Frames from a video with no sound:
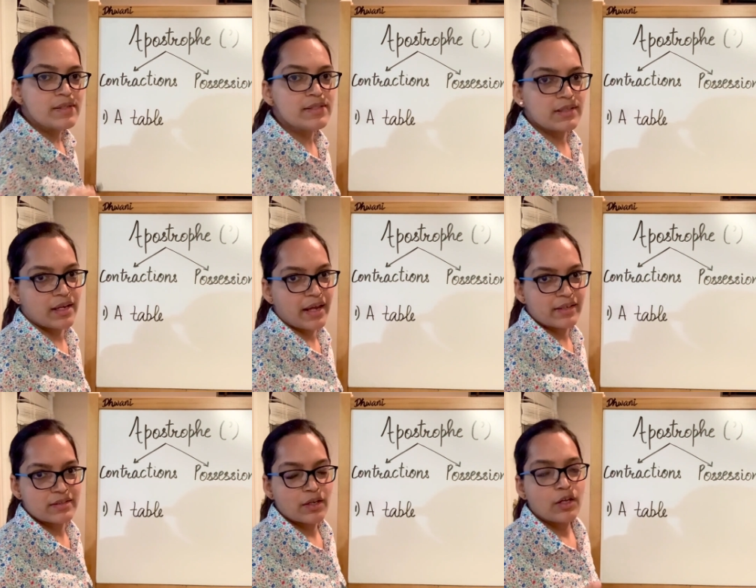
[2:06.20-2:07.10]
leg,
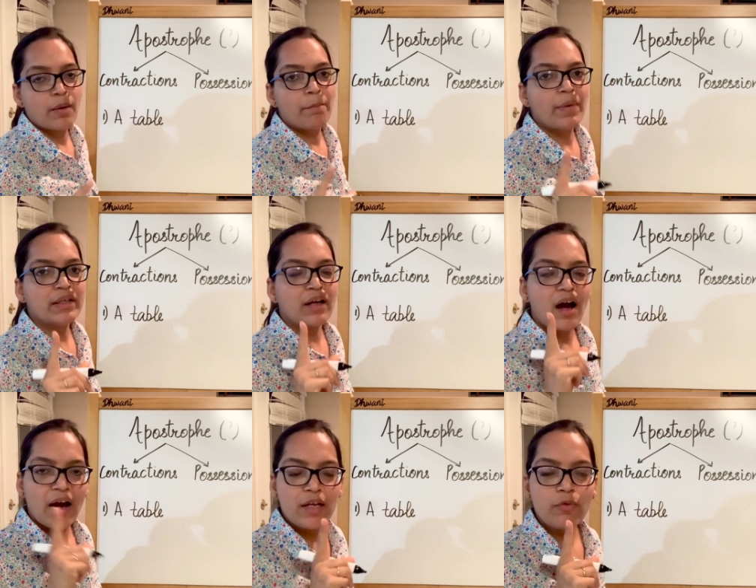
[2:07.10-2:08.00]
but I
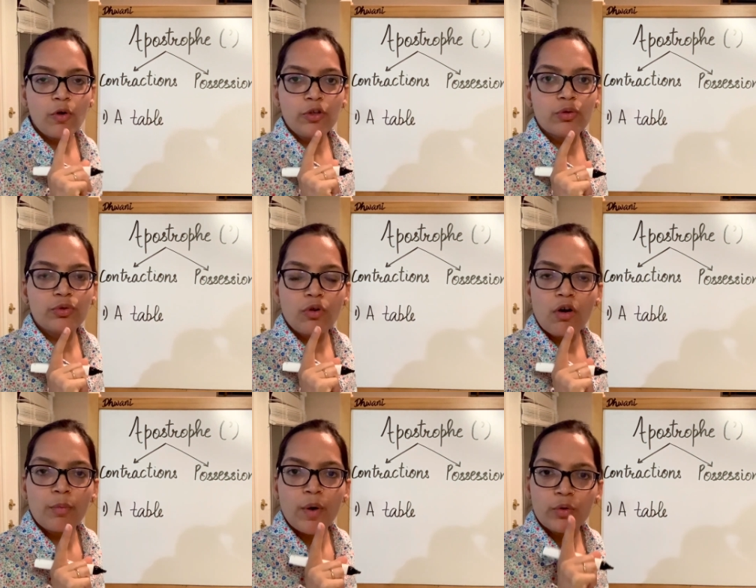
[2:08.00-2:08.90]
want to talk
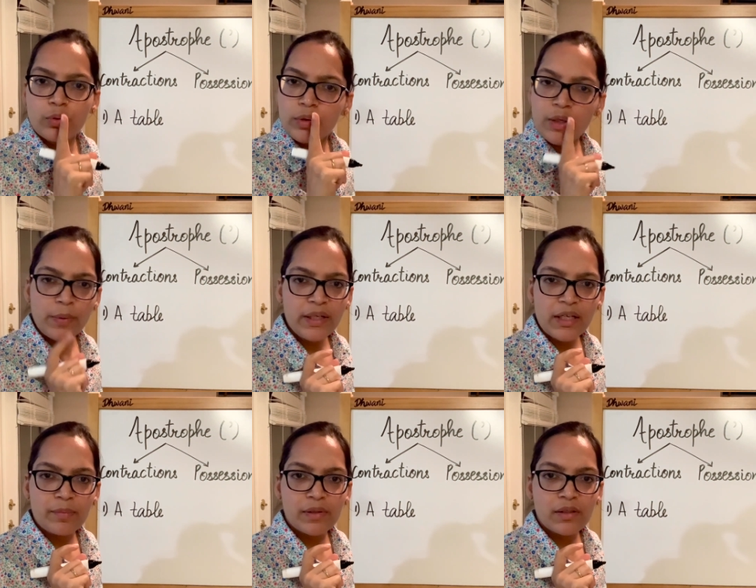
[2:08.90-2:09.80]
about only one
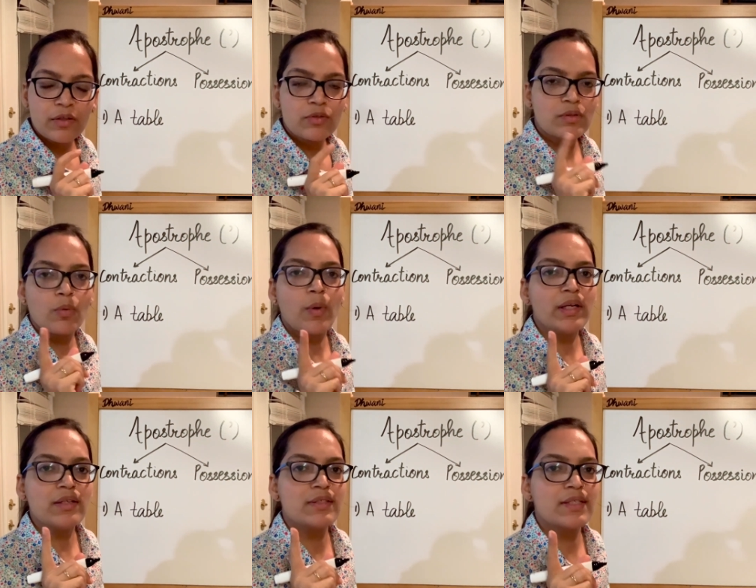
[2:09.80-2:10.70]
table. So what is
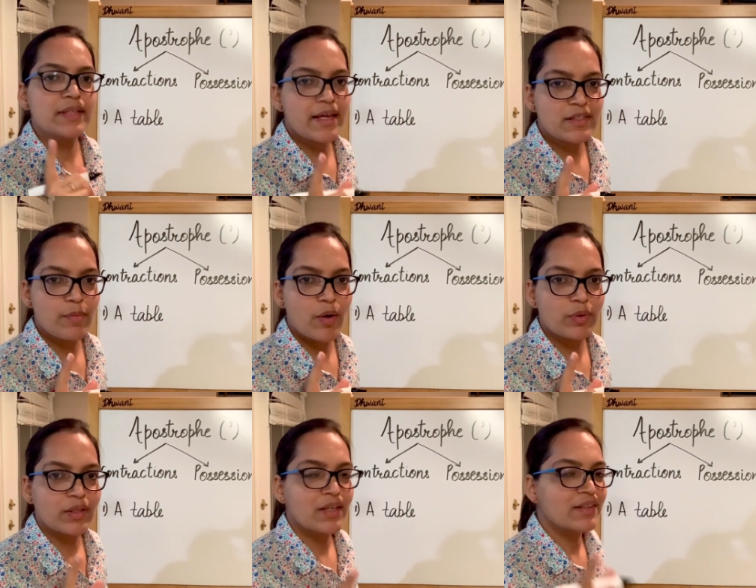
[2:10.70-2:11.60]
this s about?
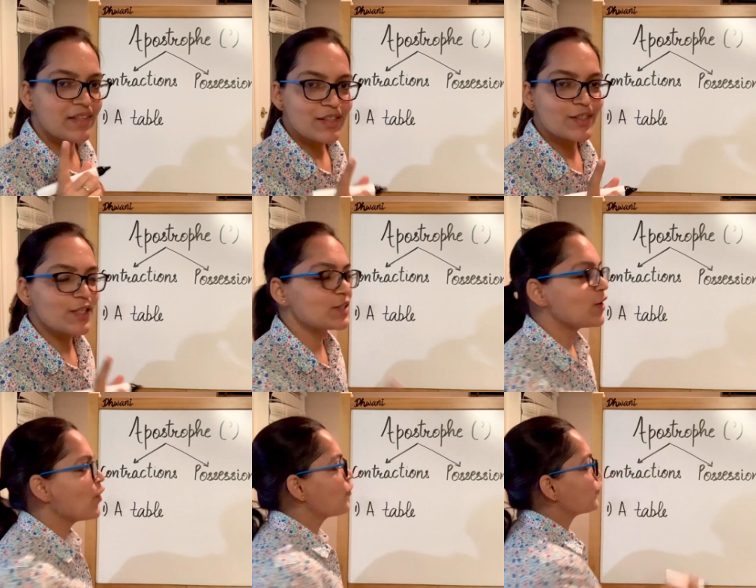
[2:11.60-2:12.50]
This is
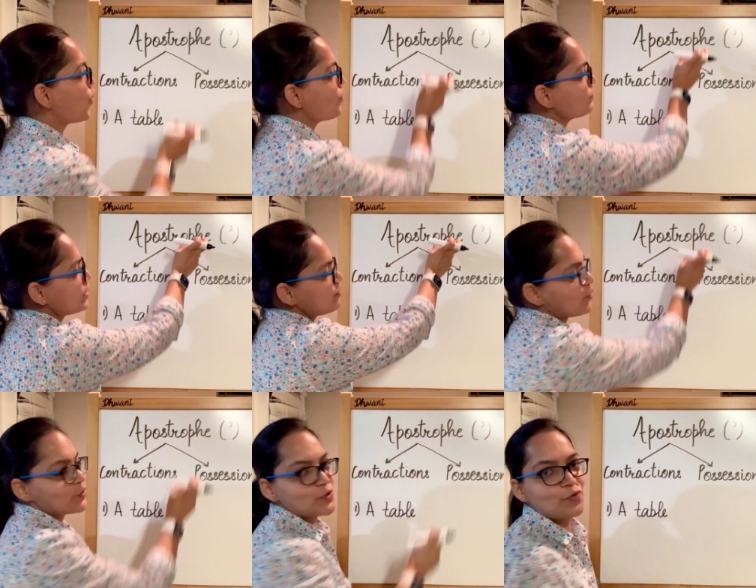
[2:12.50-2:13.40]
from the
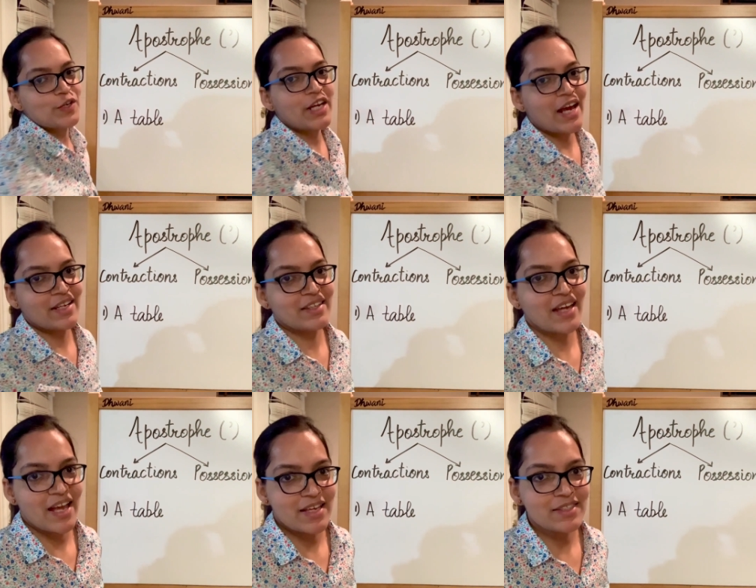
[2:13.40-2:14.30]
apostrophe and the
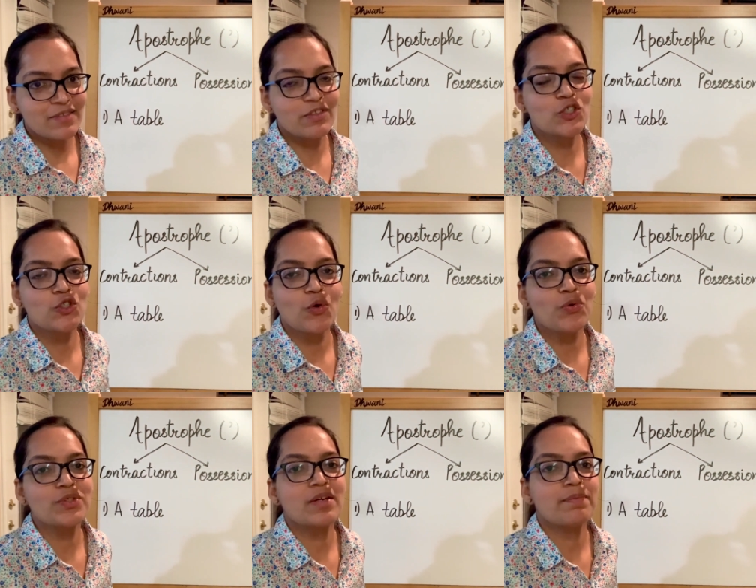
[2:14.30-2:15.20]
s, which shows
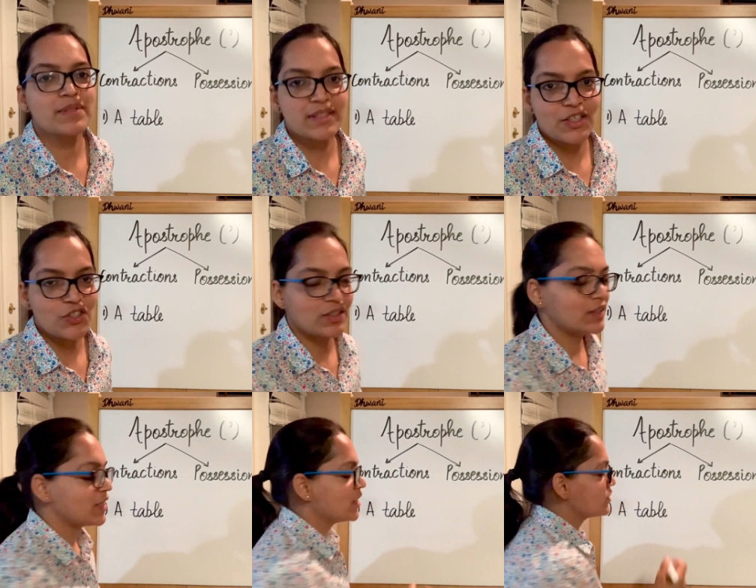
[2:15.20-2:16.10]
the possession.
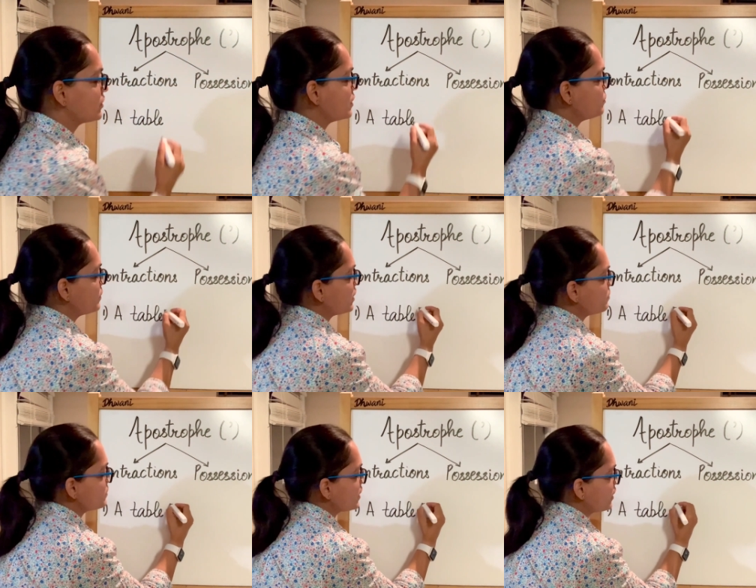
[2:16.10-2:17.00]
So this becomes
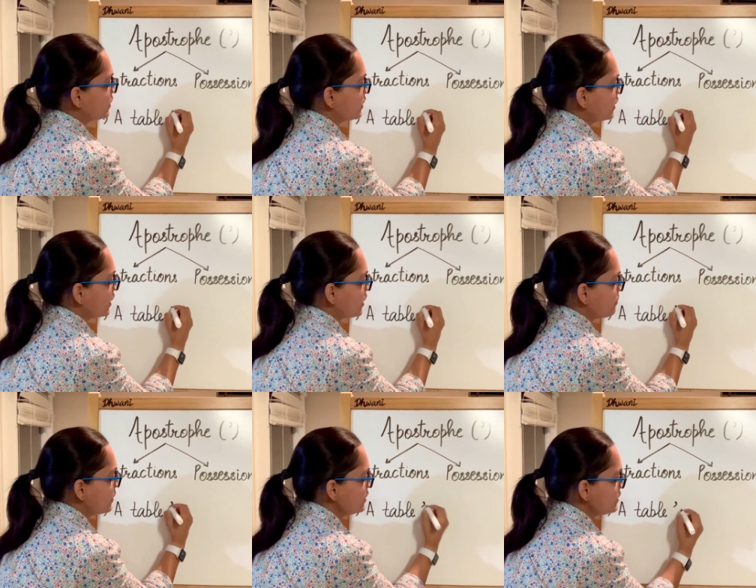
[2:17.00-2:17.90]
a
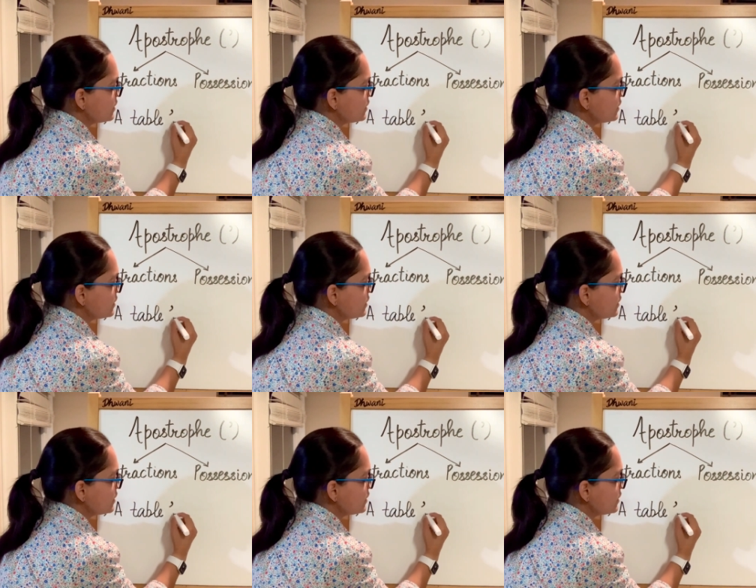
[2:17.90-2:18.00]
table's.